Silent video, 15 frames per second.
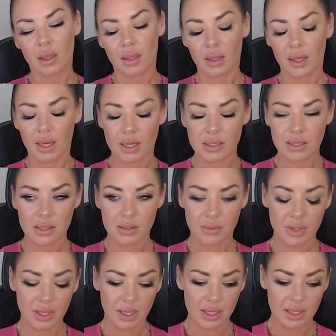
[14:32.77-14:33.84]
Yeah, so
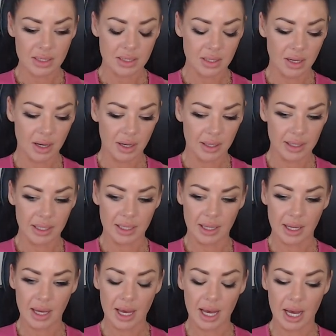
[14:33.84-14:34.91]
when you get started,
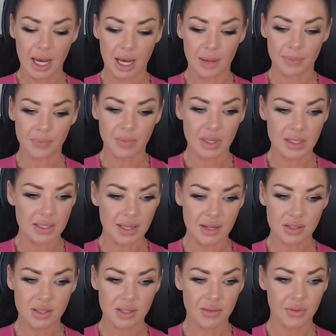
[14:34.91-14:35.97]
um,
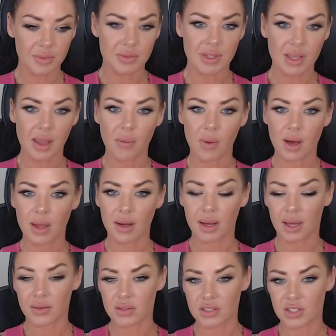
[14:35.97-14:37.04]
essentially from day one, I
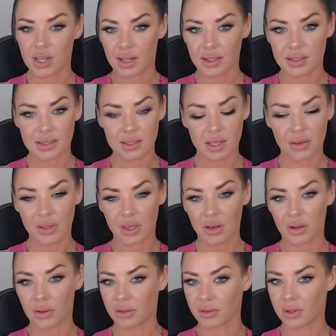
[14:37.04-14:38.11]
have a checklist that we
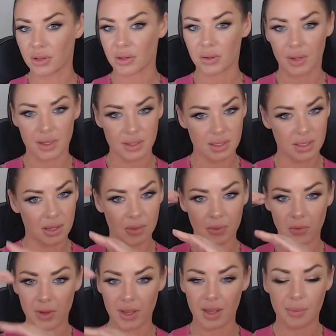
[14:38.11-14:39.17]
go through, and
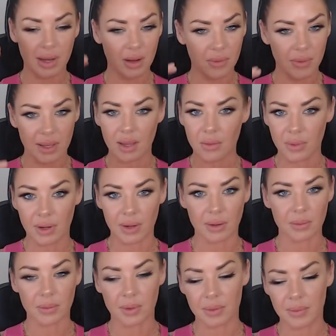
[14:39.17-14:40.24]
so week by week,
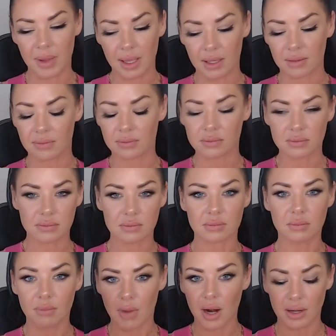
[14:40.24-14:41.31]
we're we're making
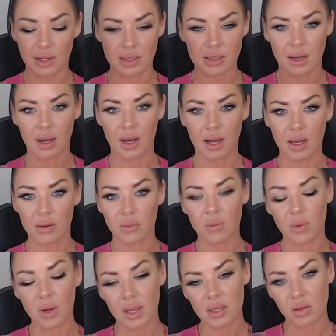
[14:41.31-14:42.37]
marks on
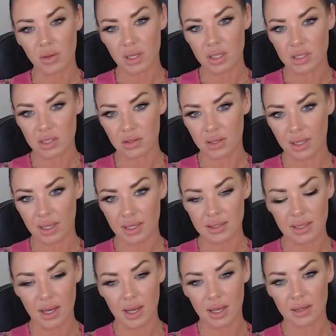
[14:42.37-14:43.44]
what you need to do to
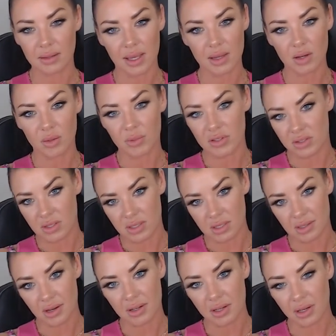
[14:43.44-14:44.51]
get done, get your business
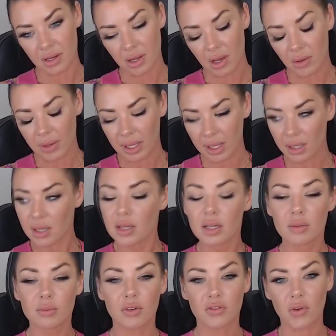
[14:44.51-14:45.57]
started and going
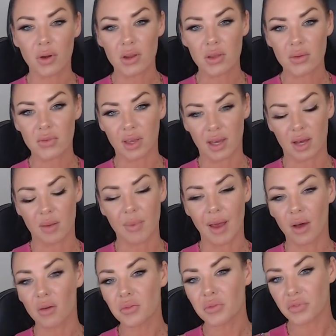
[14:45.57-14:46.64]
before you even come
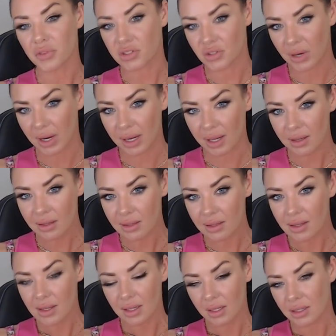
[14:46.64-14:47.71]
out for training.
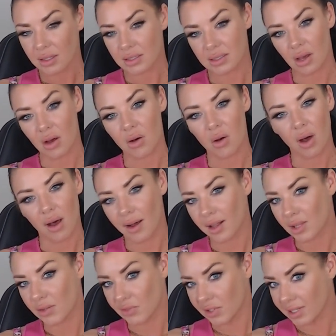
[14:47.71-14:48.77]
So
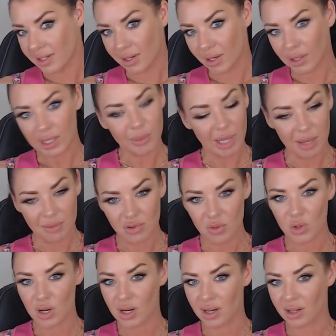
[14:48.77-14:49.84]
all of your nitty gritty
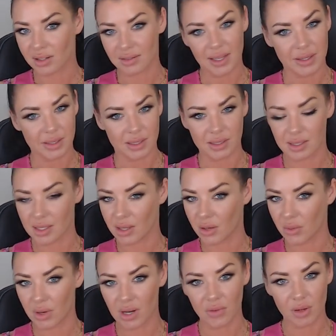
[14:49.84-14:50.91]
paperwork, licensing,
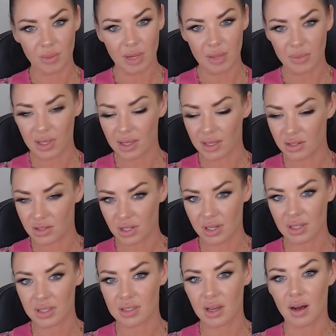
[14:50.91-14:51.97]
whatever it might be,
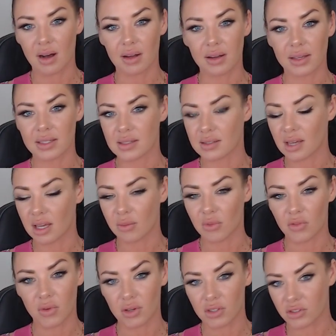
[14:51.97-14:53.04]
insurance, all gets done
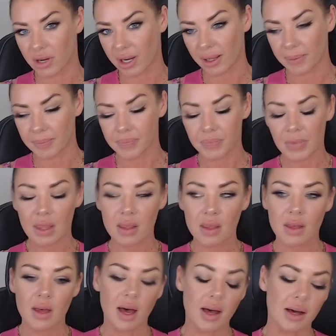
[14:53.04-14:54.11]
before training.
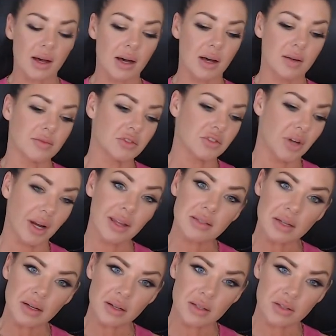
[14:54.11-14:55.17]
Mm-hmm. Um, training's
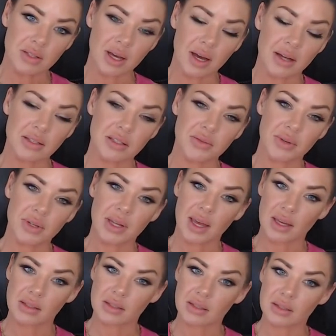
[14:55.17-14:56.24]
here in Utah. It's three
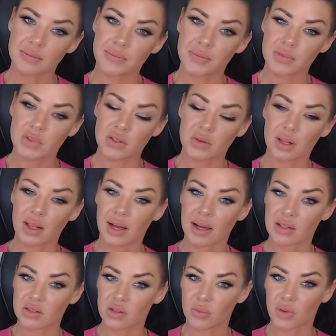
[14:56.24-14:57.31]
days, two in the
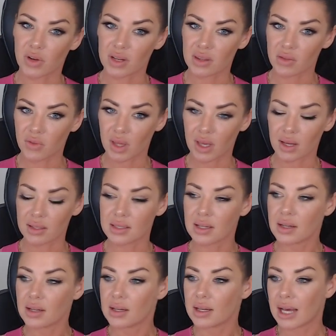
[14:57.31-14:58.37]
classroom, one in the field.
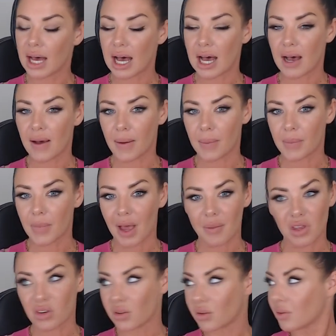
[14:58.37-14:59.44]
Um, I
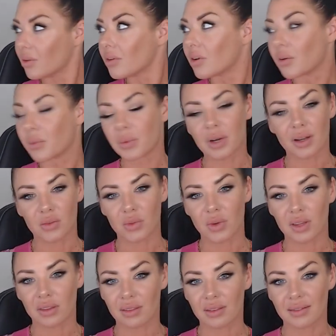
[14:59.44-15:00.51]
mean, you're you're working
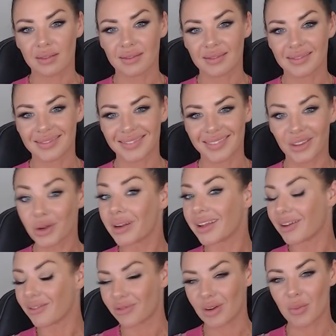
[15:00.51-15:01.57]
with
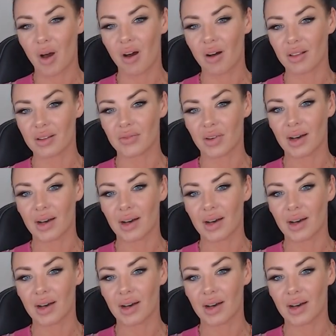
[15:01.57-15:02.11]
learning from all of